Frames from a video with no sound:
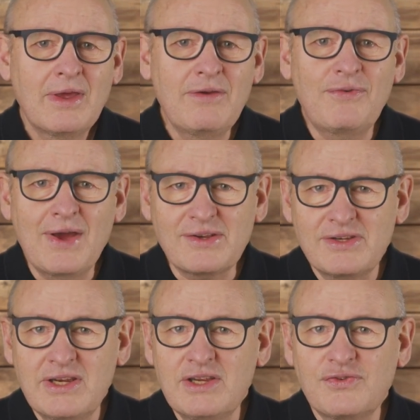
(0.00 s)
In fact,
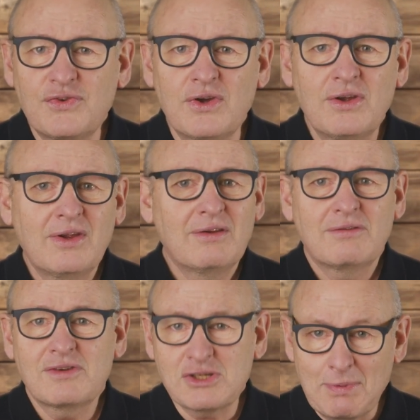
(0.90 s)
it is for
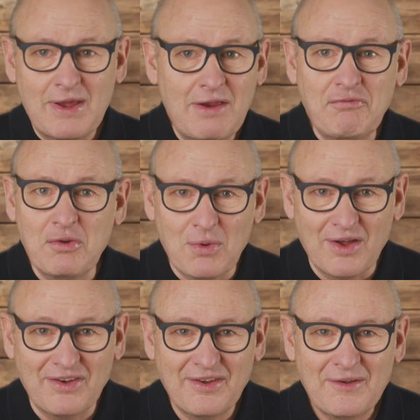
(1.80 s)
just about
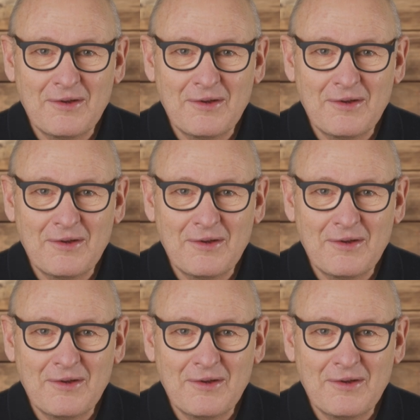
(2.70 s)
everyone.